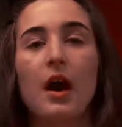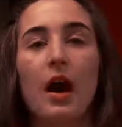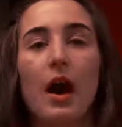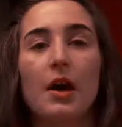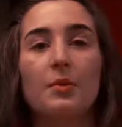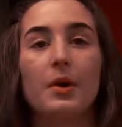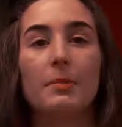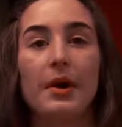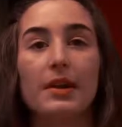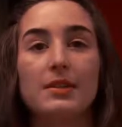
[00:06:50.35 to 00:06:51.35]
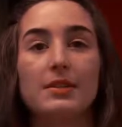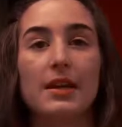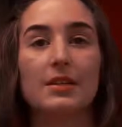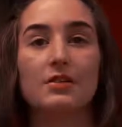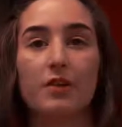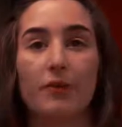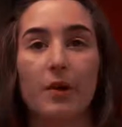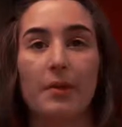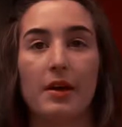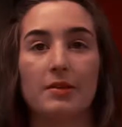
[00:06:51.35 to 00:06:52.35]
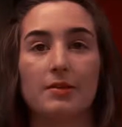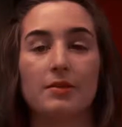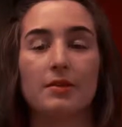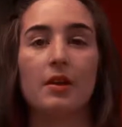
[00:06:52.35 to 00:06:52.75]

hardware-based and software-based.